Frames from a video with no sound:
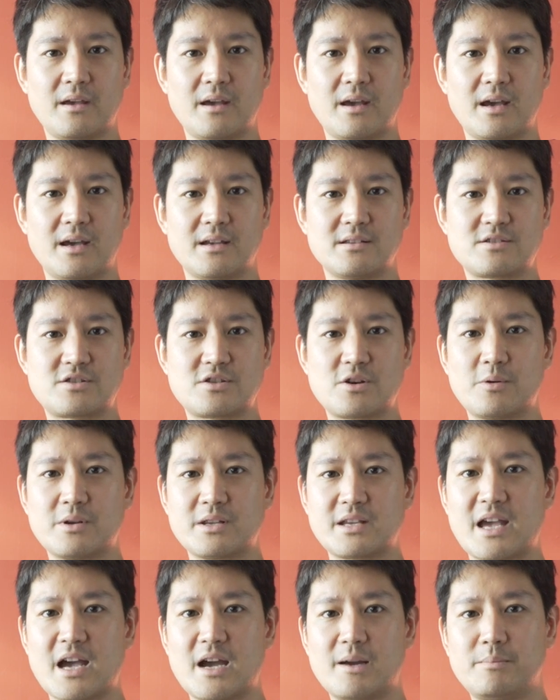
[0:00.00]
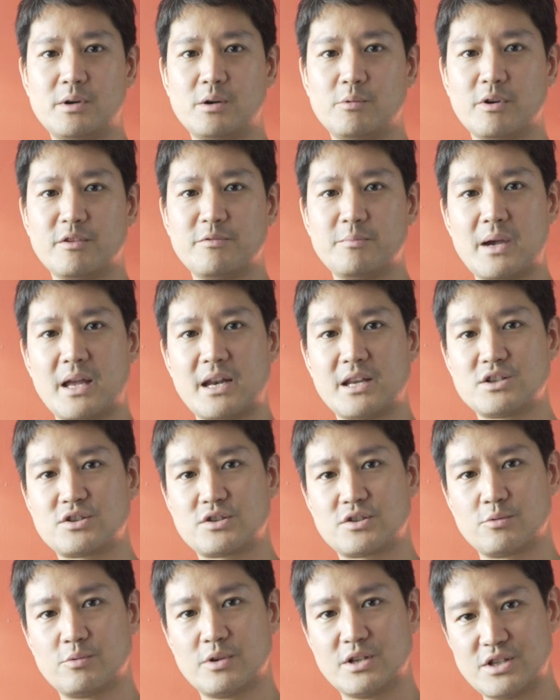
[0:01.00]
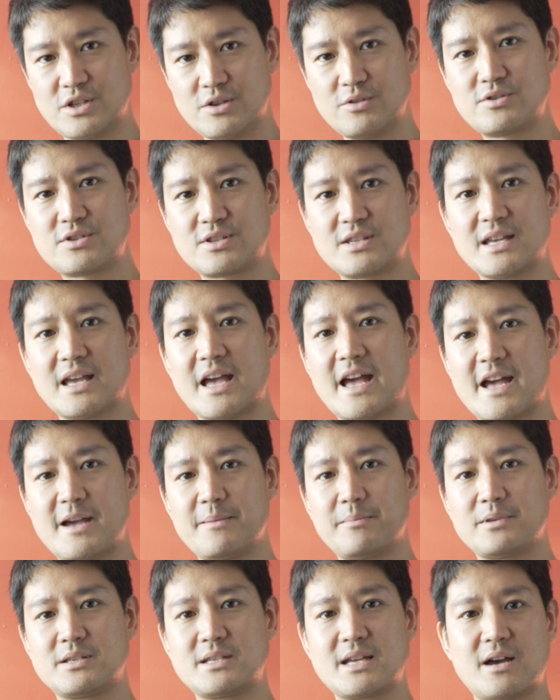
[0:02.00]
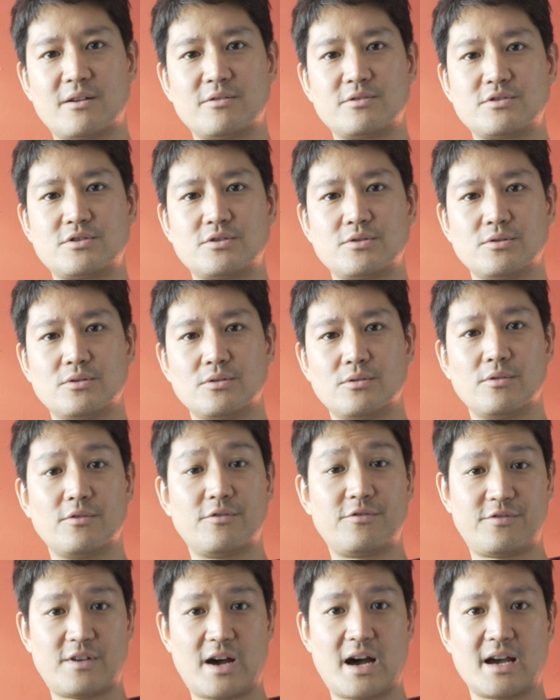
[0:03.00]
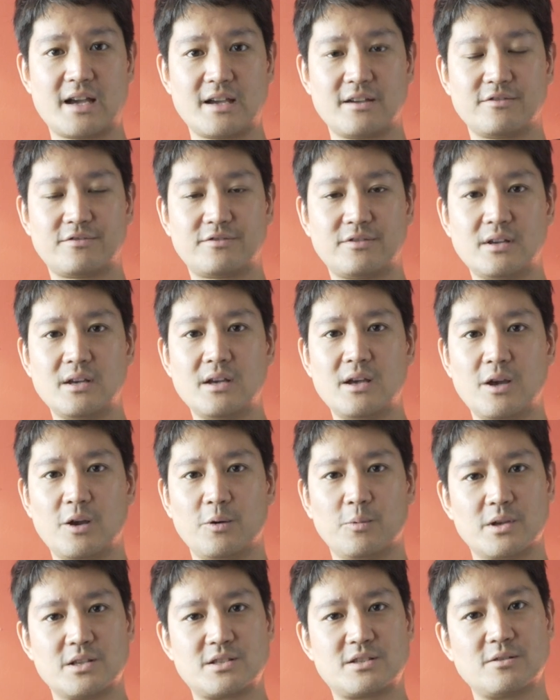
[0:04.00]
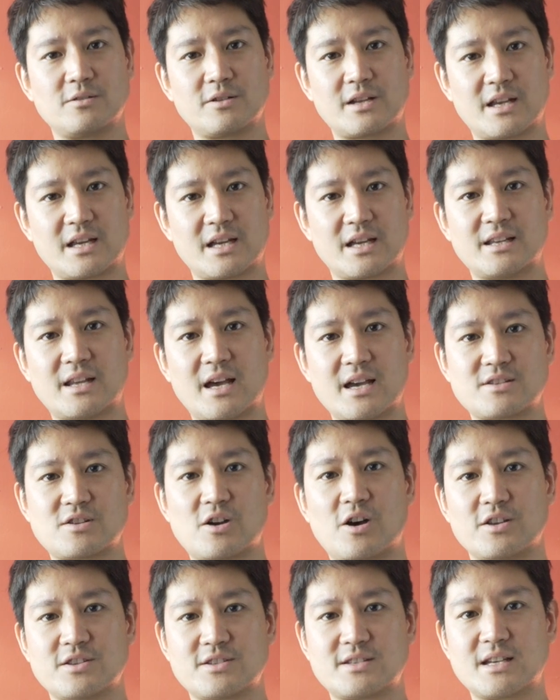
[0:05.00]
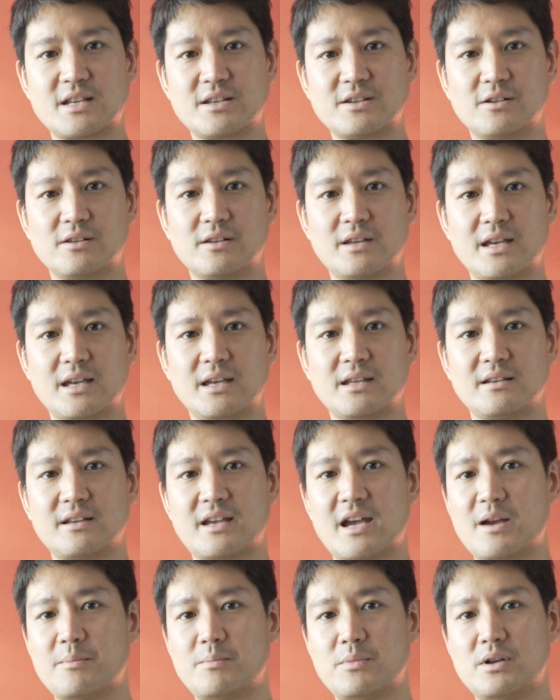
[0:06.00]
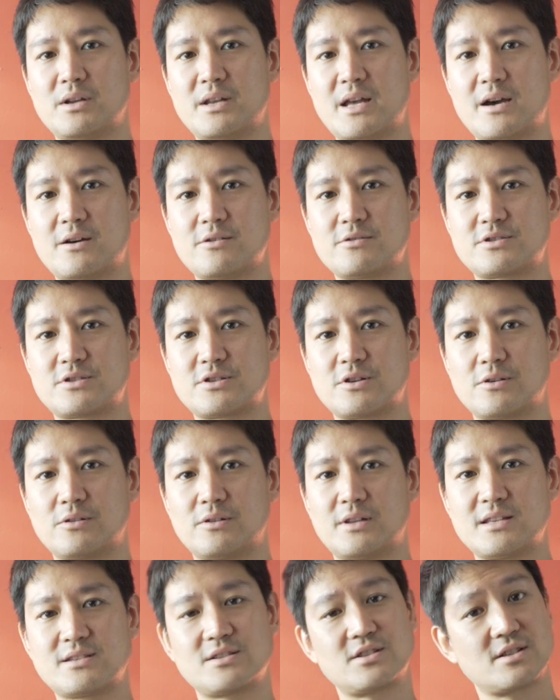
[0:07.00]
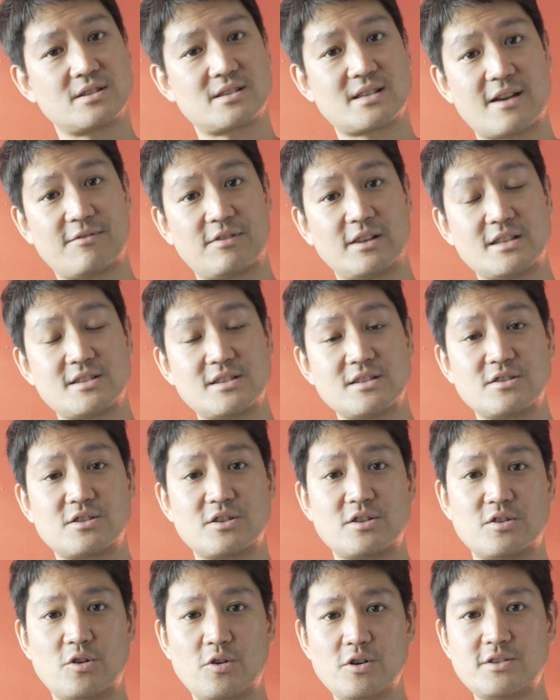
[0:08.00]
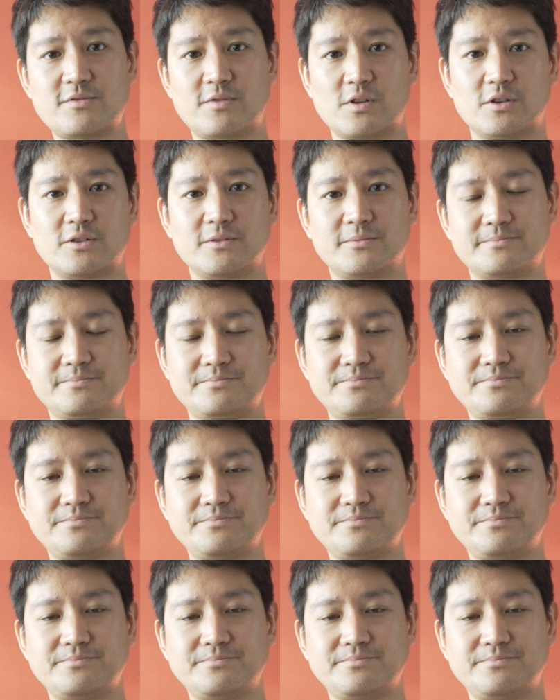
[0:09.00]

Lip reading: And so in camera, we've managed to reduce the amp down to 5. We're still getting a nice hot signal in camera now, so let's just have a listen to the noise floor.